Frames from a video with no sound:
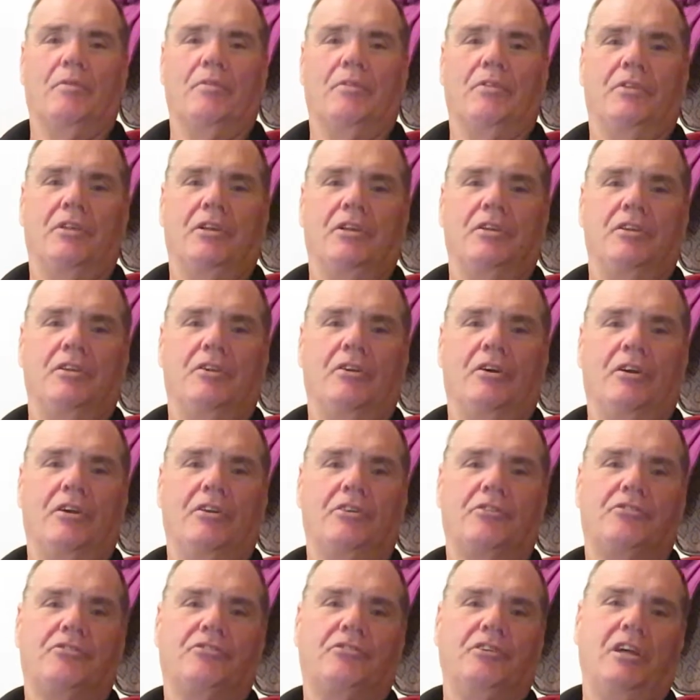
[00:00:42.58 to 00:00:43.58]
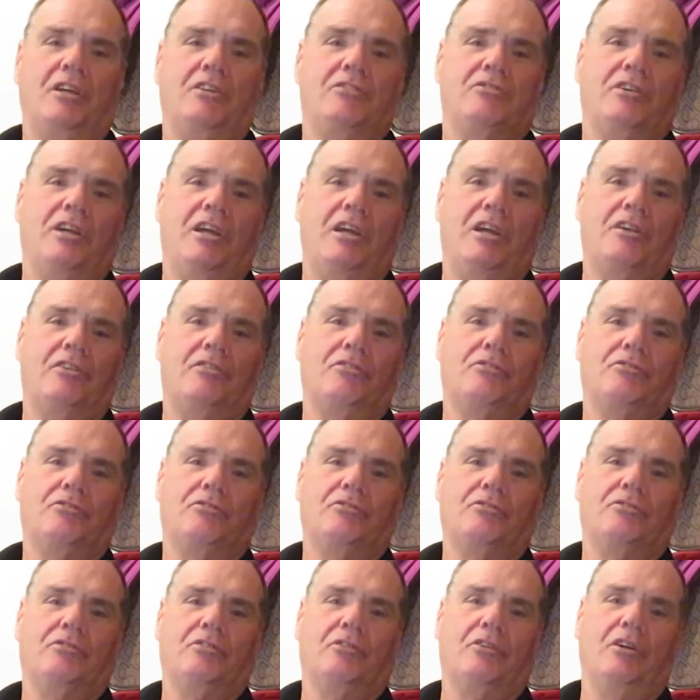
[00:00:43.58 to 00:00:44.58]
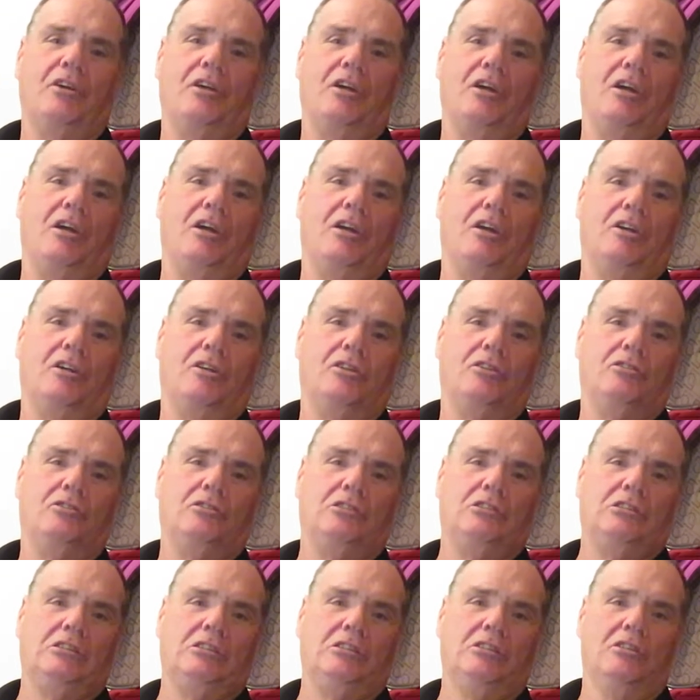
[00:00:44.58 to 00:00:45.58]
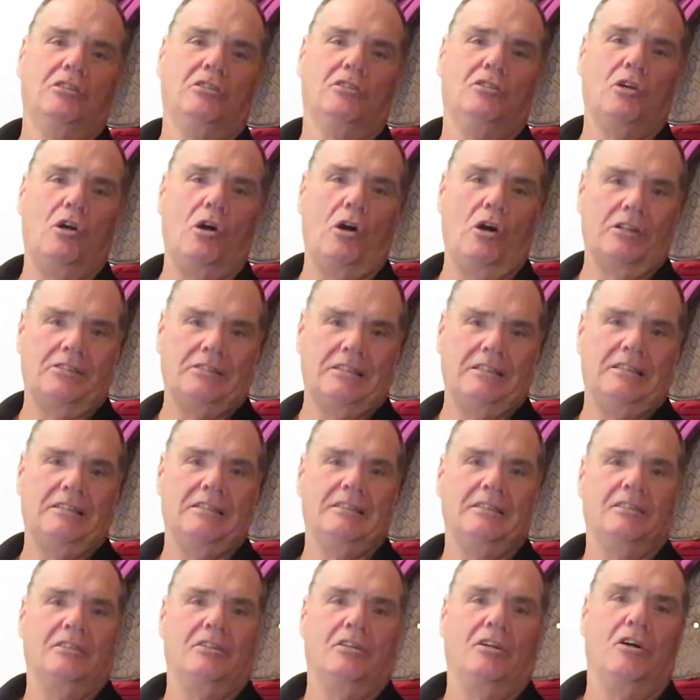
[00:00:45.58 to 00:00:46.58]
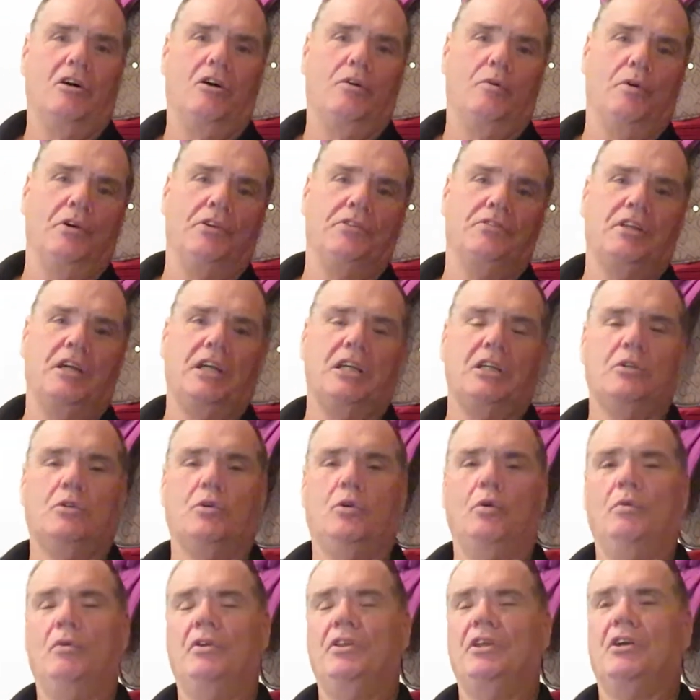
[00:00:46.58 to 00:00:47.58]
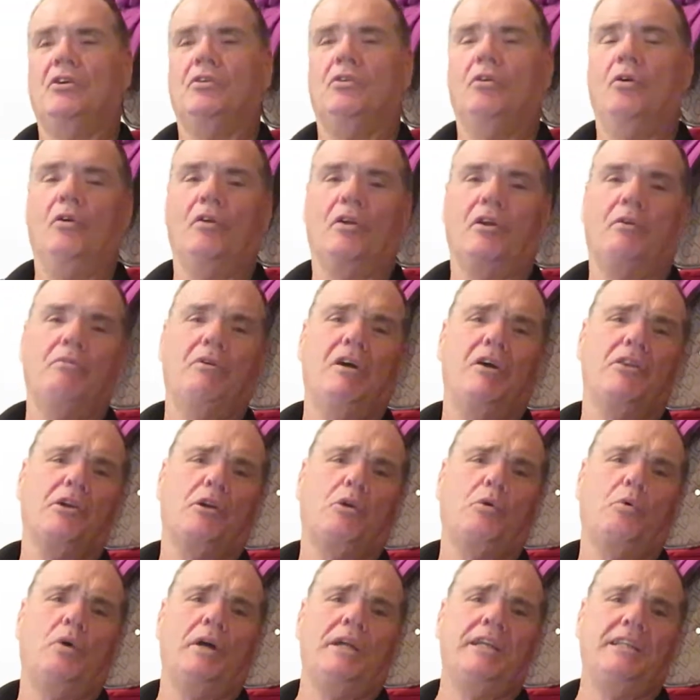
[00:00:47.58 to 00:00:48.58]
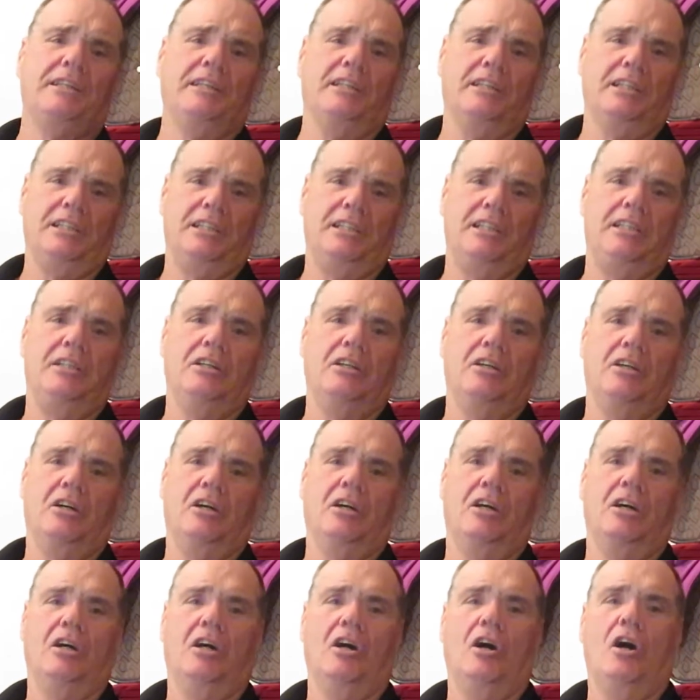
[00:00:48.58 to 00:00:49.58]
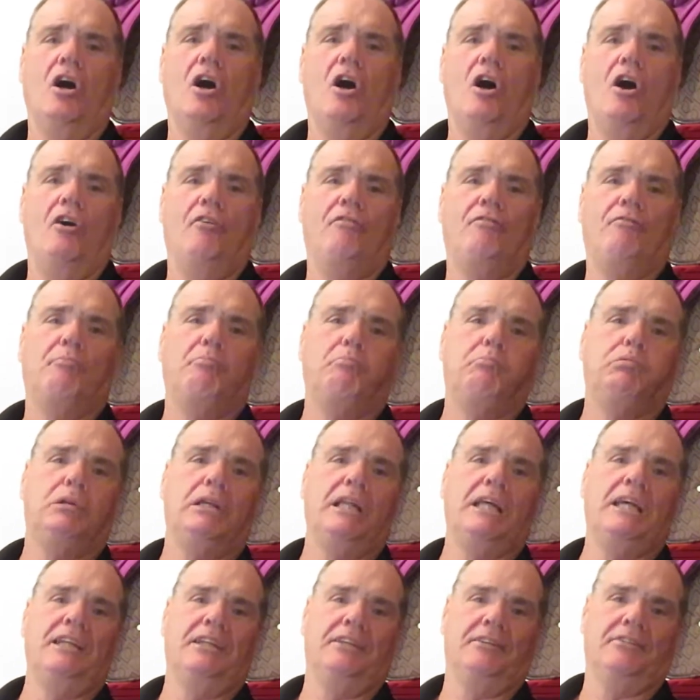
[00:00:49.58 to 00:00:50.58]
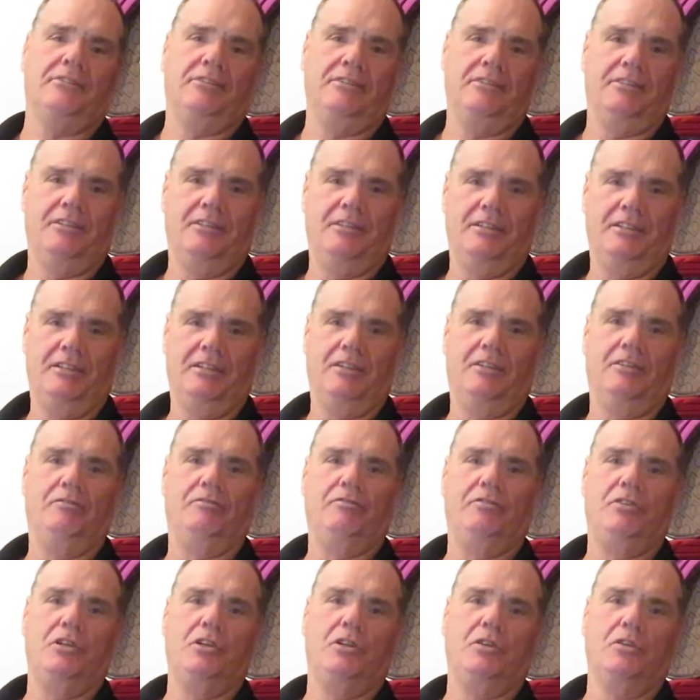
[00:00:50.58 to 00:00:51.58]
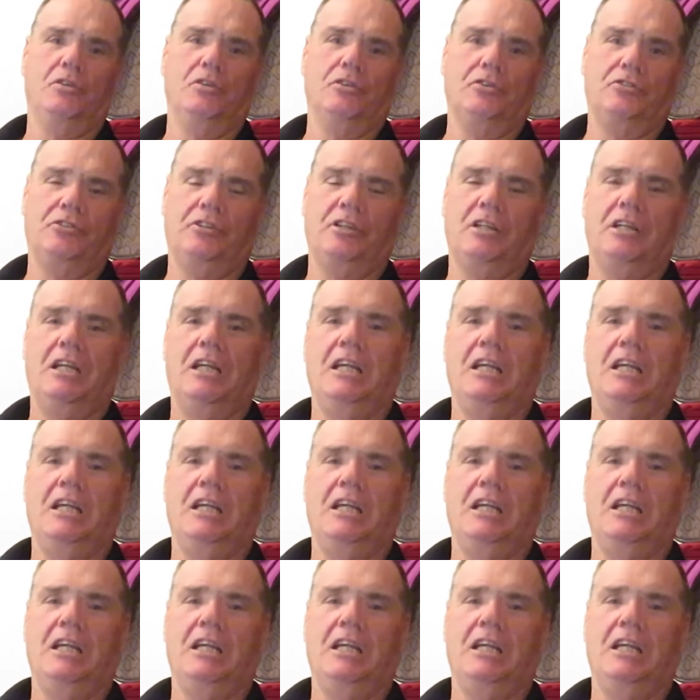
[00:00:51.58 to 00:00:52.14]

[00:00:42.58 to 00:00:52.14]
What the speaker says: the United States has got what they're calling rather quaintly off-planet vehicles.